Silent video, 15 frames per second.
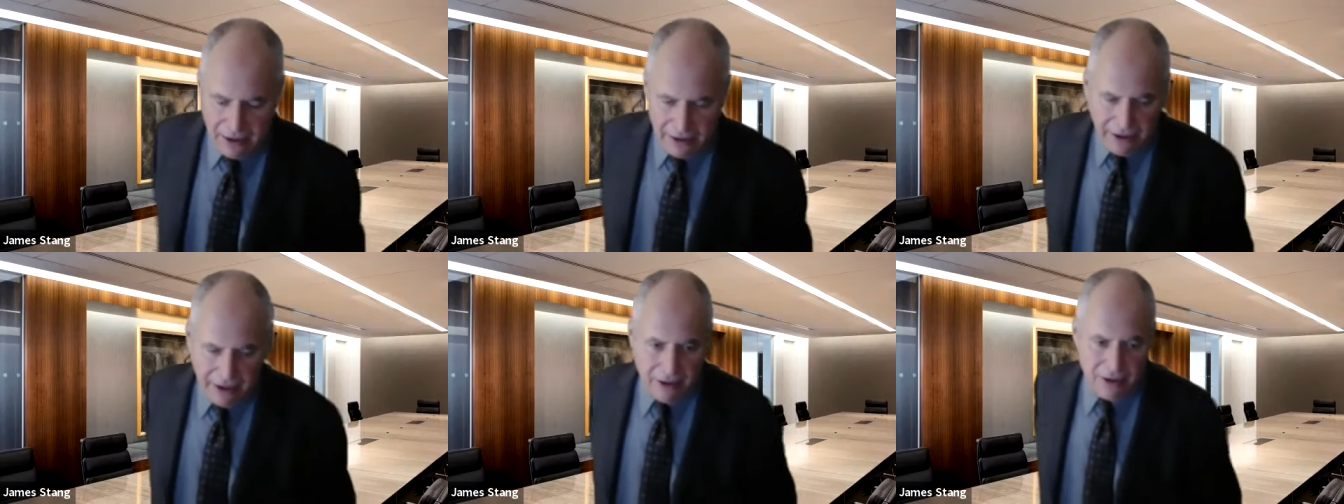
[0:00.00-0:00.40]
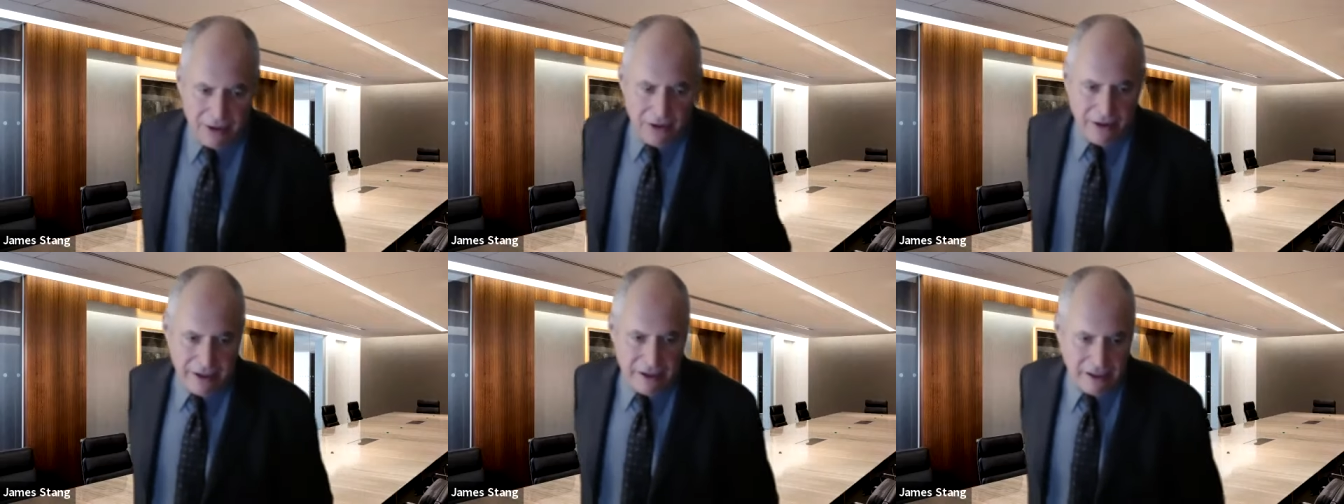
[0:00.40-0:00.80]

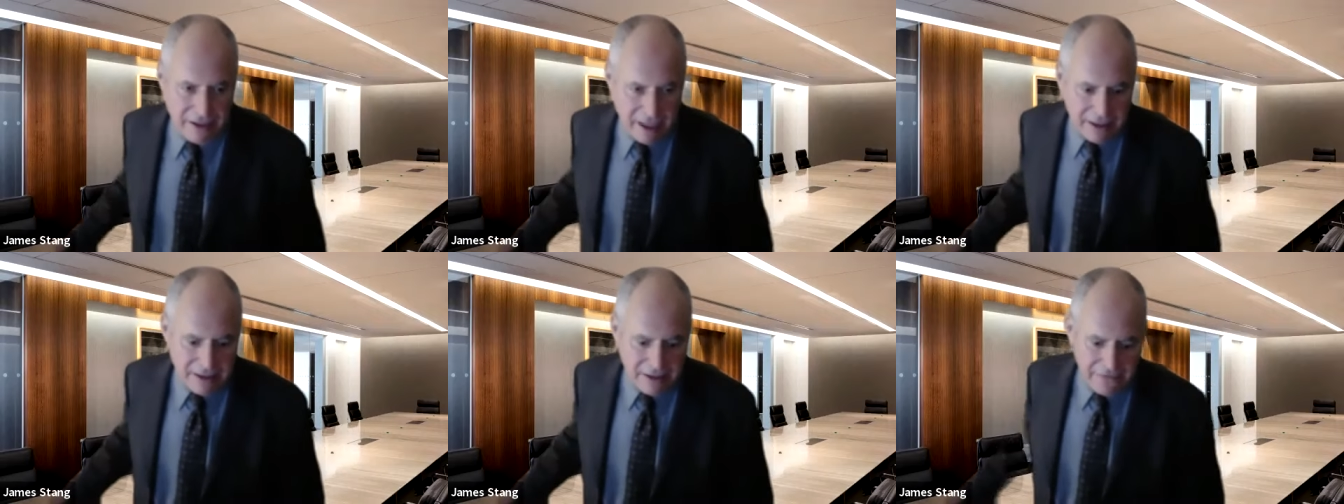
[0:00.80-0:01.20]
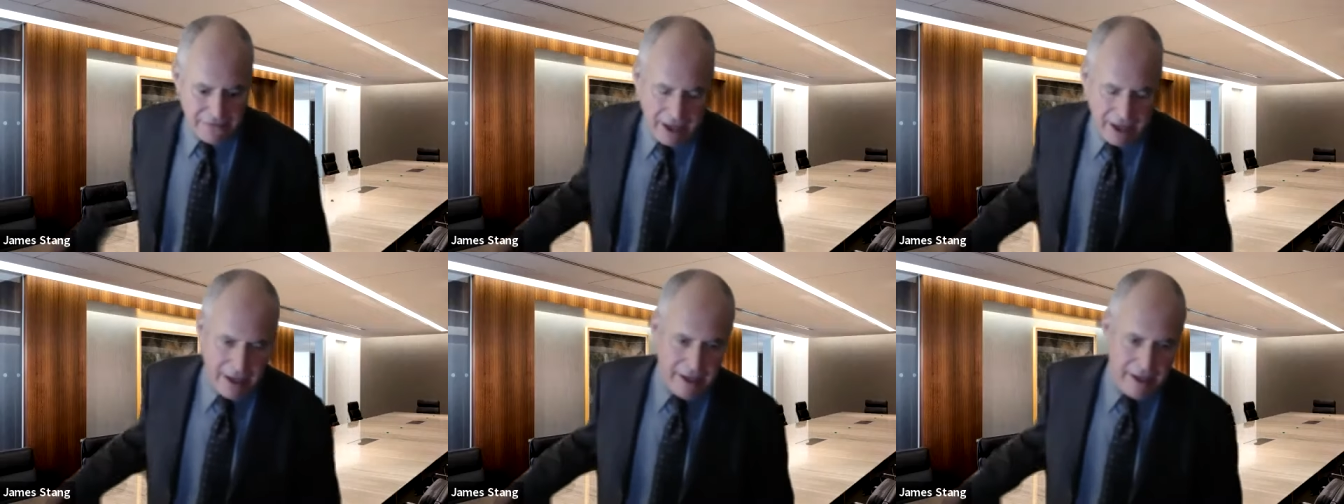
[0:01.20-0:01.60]
They're going to
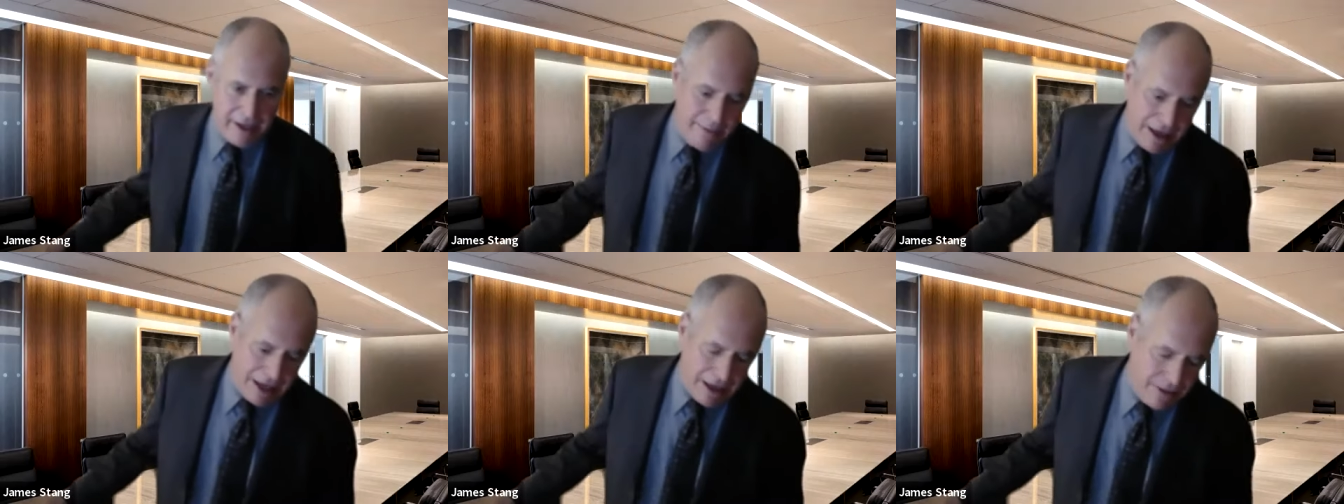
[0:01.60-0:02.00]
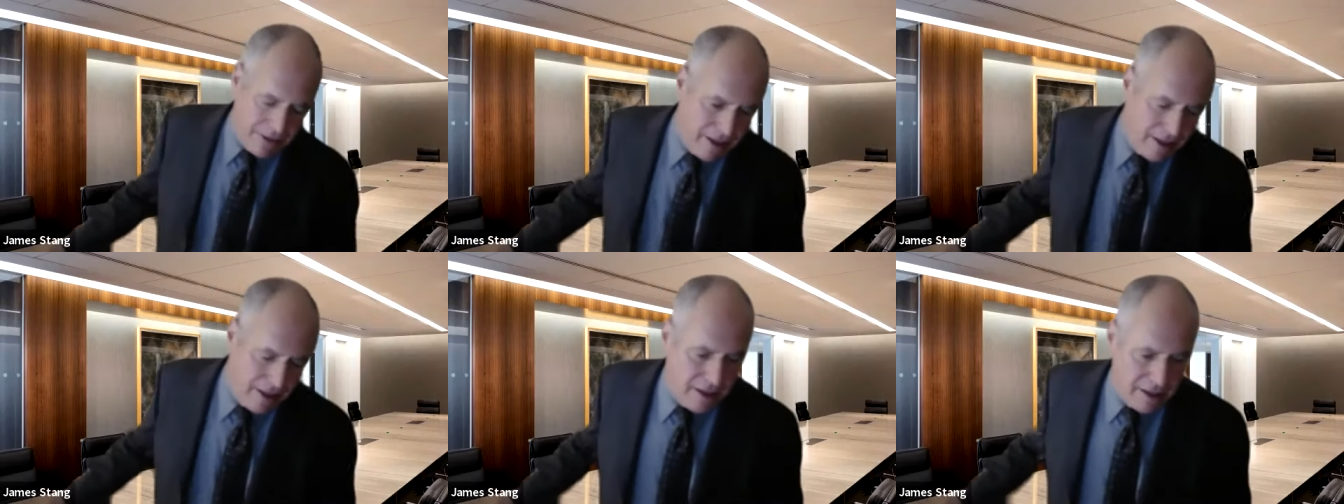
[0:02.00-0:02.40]
testify about